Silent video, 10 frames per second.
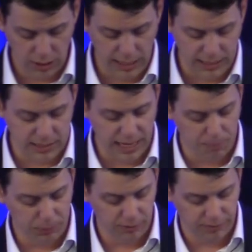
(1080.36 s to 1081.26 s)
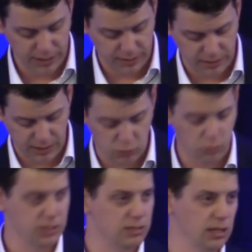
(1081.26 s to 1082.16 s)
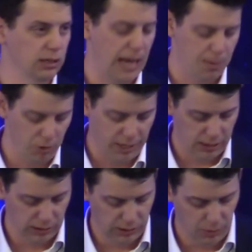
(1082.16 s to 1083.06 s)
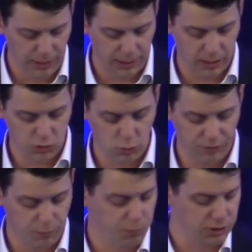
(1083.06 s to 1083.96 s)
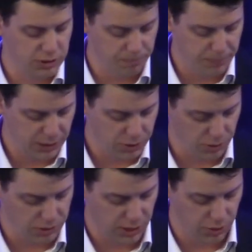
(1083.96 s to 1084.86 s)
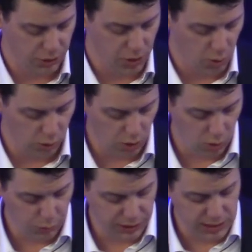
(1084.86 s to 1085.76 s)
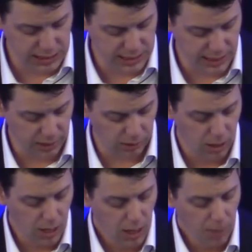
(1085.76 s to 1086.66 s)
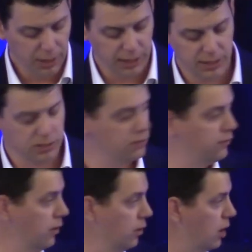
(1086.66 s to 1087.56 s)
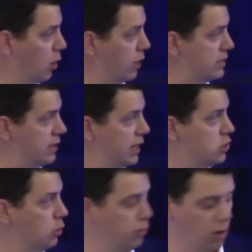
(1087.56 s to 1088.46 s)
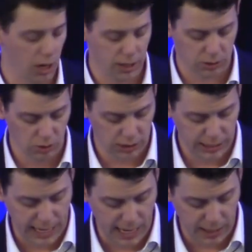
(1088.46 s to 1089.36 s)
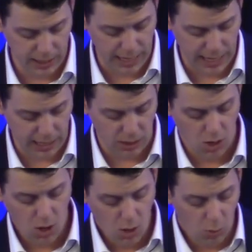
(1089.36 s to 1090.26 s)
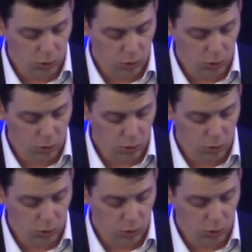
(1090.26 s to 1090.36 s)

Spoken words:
an example of this, and this one's elaborated a little bit because we've put some pictures here to go along with the detail. But this is for a residential product looking at it, and we're